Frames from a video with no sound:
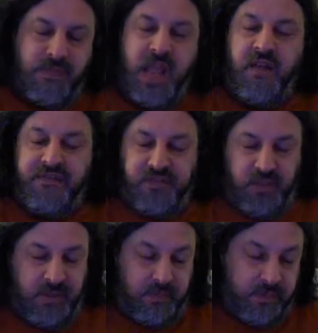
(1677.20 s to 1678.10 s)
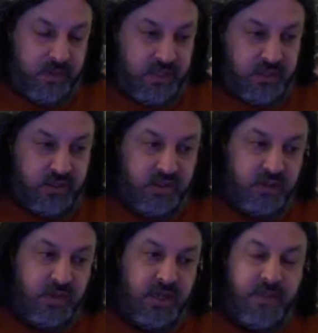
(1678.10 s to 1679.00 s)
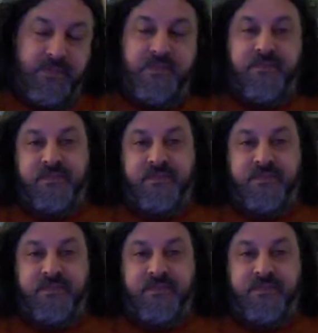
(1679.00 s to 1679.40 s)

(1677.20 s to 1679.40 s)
I'll film it and put it into uh,